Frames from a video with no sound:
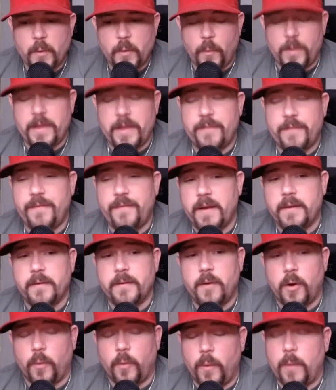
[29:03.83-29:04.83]
find
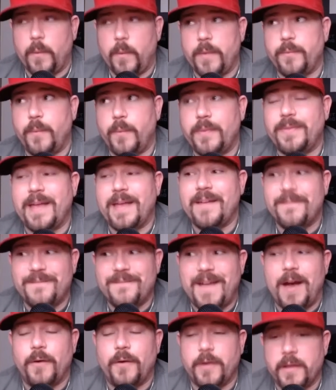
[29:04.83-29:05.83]
or what they've
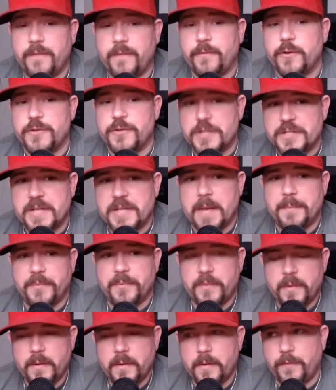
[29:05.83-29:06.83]
found in the first 6 games
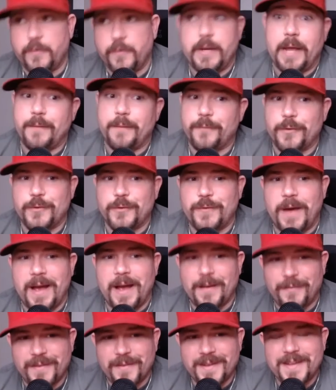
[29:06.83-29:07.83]
for Dame, first
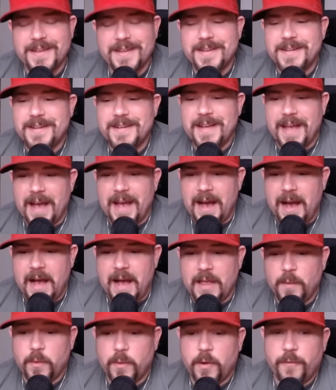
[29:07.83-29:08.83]
5, and
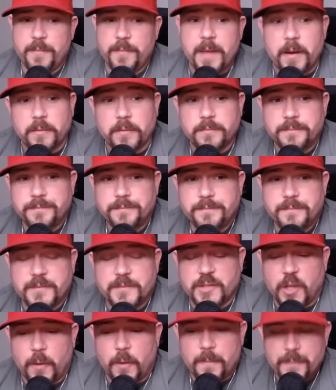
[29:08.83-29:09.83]
then we'll go from there.
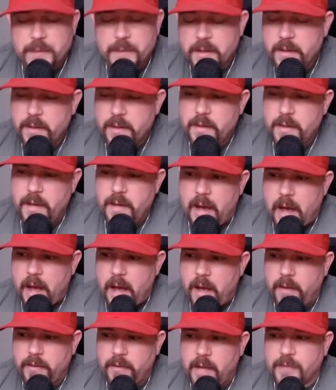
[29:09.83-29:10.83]
So
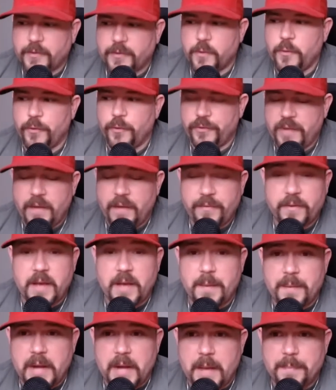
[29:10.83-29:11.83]
lots of cool stuff
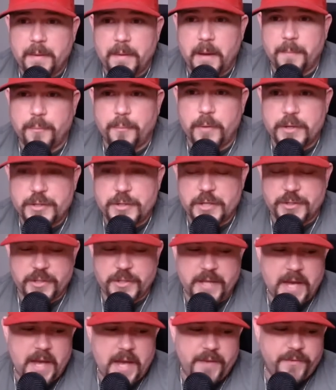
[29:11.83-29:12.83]
coming up. I appreciate you
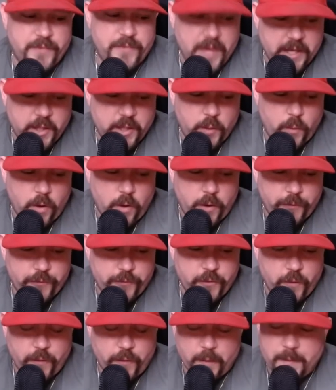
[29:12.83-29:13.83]
guys. Thank you all
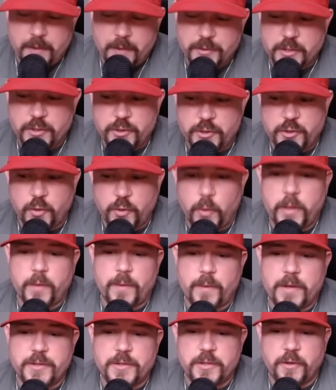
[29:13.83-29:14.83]
so very much. Enjoy the
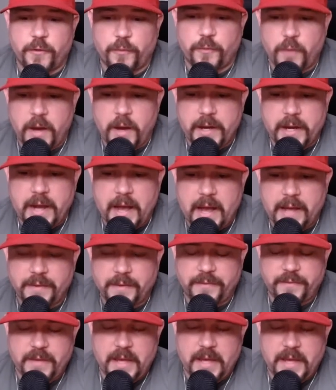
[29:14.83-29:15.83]
rest of your Friday
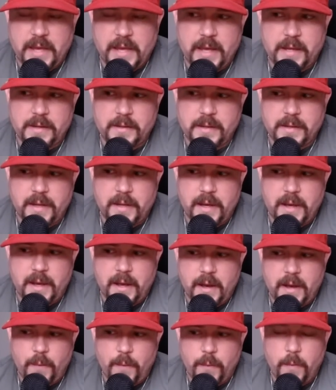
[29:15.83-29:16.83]
nights, and
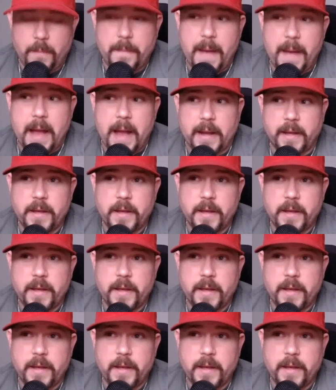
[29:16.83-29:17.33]
we will be back.